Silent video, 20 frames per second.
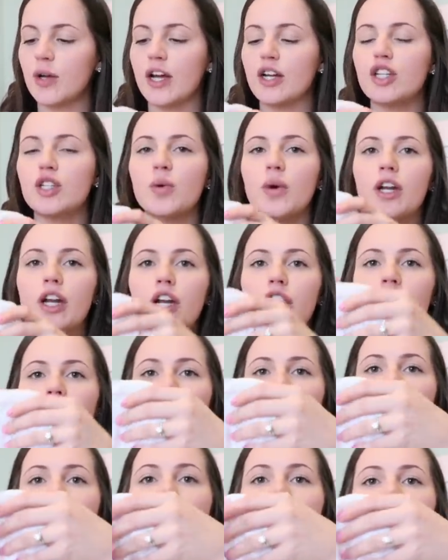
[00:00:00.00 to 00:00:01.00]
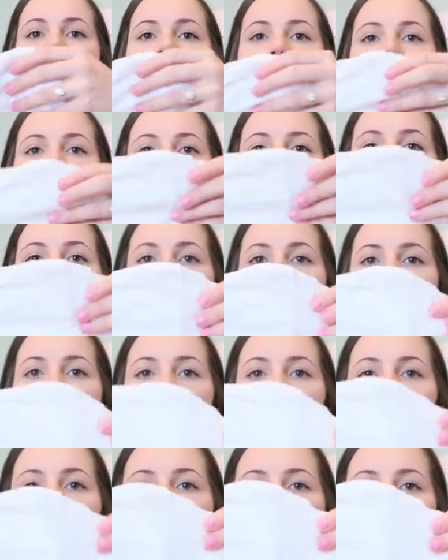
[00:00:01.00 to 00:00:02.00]
So I just wanted her to have
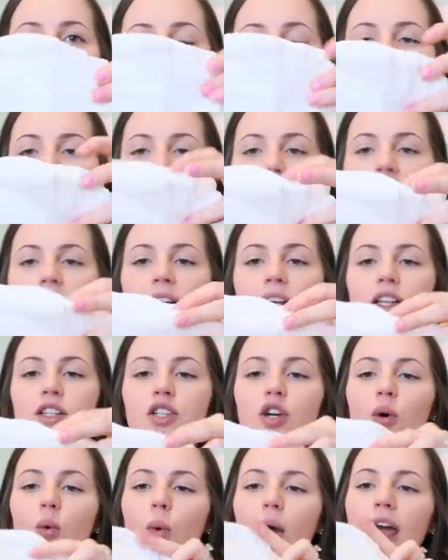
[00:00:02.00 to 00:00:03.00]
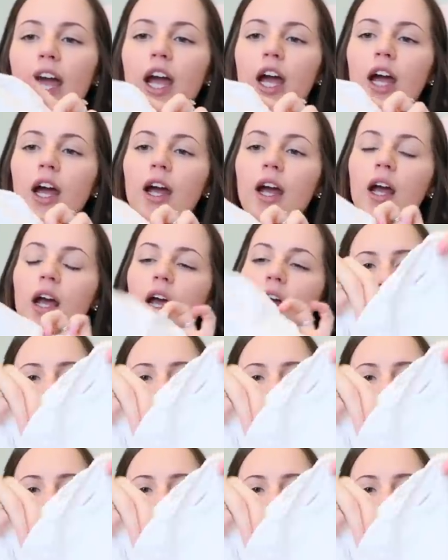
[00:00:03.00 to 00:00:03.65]
a little something to wear.